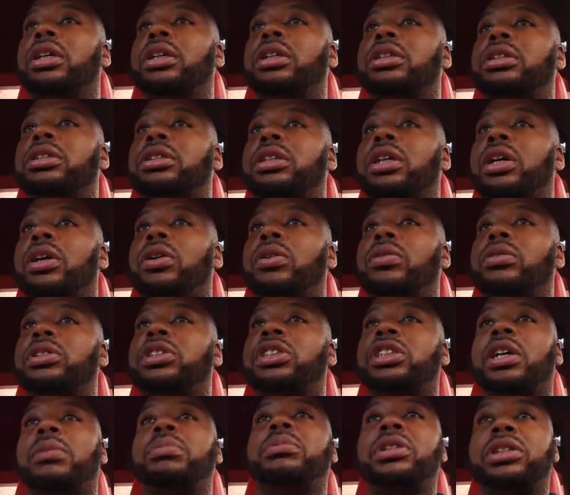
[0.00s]
So,
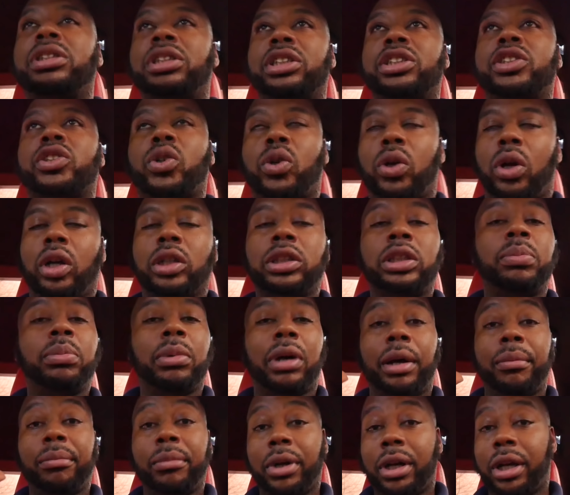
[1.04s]
something just crossed
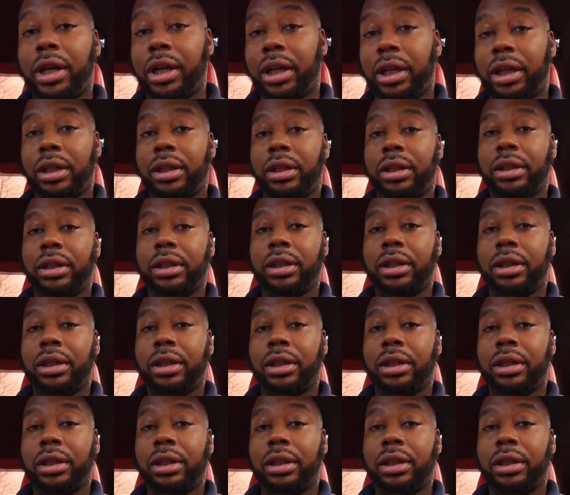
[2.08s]
my mind.